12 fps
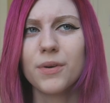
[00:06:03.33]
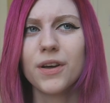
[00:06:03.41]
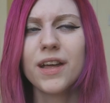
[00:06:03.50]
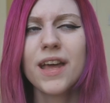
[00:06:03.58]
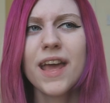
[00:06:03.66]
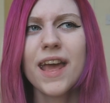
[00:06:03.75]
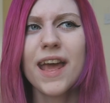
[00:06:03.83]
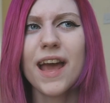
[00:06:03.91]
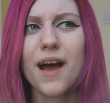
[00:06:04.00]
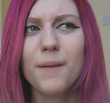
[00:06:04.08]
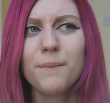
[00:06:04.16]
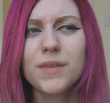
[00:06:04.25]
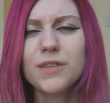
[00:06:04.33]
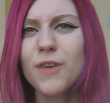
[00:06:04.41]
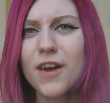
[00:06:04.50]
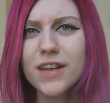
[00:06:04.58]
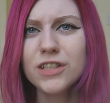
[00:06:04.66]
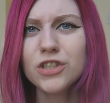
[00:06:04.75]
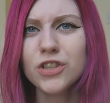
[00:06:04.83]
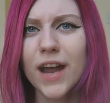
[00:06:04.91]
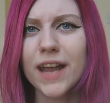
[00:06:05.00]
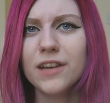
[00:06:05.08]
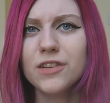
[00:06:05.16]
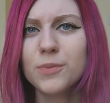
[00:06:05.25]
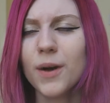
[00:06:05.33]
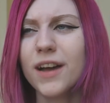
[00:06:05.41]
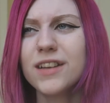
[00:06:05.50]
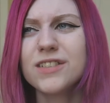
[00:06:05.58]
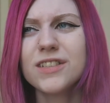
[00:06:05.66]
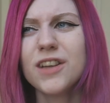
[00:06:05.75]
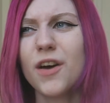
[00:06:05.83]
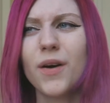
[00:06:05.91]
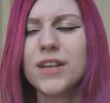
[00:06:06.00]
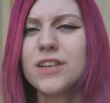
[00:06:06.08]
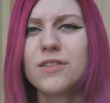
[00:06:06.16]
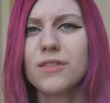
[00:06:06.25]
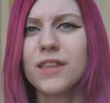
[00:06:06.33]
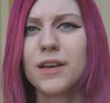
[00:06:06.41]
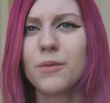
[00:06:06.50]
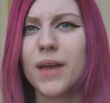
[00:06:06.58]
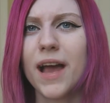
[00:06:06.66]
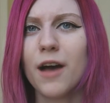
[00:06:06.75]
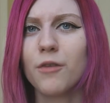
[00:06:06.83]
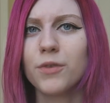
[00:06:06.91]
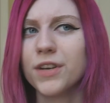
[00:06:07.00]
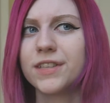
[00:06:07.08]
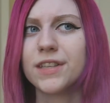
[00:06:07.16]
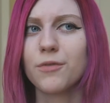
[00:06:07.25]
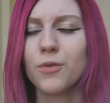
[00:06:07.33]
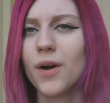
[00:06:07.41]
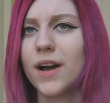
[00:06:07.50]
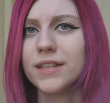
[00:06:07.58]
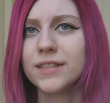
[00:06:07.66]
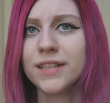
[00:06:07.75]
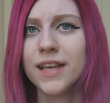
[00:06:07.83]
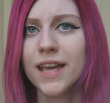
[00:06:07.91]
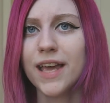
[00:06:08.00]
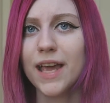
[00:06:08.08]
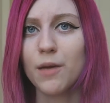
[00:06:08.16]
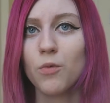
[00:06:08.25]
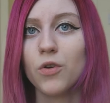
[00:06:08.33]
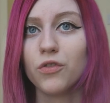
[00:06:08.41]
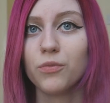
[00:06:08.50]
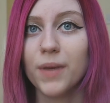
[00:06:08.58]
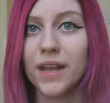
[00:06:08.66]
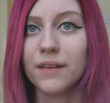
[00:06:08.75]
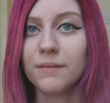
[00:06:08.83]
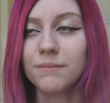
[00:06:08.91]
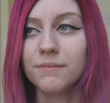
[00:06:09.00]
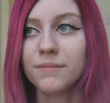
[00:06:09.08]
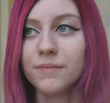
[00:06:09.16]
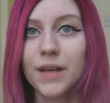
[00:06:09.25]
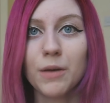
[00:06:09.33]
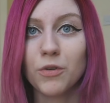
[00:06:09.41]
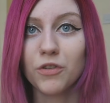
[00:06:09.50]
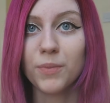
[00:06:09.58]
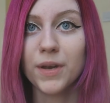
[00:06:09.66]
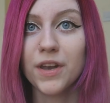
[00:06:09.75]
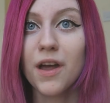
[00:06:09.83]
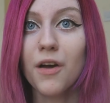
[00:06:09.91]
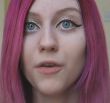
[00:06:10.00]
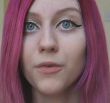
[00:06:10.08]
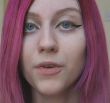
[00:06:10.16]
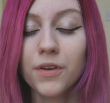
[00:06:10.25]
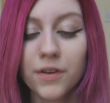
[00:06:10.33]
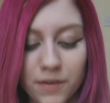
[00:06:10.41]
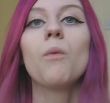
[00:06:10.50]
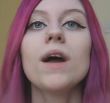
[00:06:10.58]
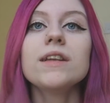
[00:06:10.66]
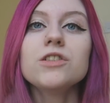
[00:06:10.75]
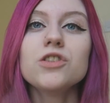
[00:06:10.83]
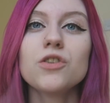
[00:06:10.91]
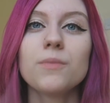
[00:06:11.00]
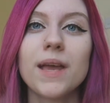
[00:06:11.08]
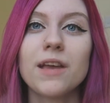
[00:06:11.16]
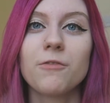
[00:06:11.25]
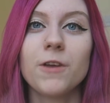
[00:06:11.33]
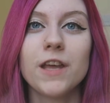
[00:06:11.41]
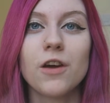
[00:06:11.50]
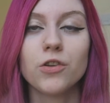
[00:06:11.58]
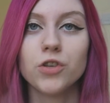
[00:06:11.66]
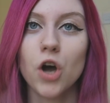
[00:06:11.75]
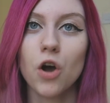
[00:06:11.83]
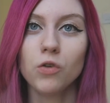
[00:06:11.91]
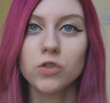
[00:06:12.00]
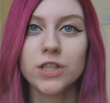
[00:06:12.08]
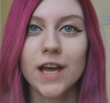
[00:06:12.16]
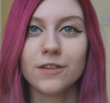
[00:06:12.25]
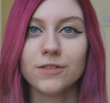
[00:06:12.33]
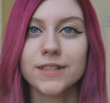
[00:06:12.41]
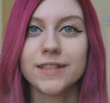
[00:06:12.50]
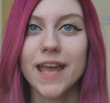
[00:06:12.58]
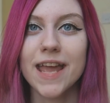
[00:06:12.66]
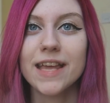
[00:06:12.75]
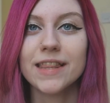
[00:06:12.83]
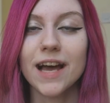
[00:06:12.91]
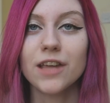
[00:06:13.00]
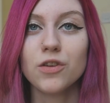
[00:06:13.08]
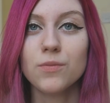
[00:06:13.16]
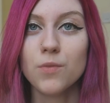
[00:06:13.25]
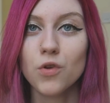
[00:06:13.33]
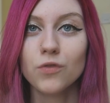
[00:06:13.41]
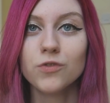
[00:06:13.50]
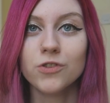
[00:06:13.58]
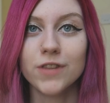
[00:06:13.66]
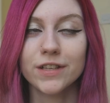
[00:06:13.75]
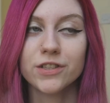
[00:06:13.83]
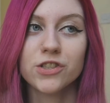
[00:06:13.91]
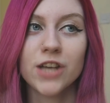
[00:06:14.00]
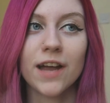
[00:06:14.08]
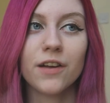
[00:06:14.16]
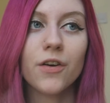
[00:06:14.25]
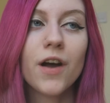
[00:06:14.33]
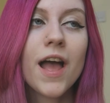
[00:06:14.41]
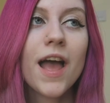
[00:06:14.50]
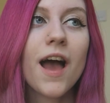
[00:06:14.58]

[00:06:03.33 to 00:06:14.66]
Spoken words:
but it's very strange. But I don't think we have, because otherwise it would have been known. Why did you not make a video on your old channel saying that you moved to this channel?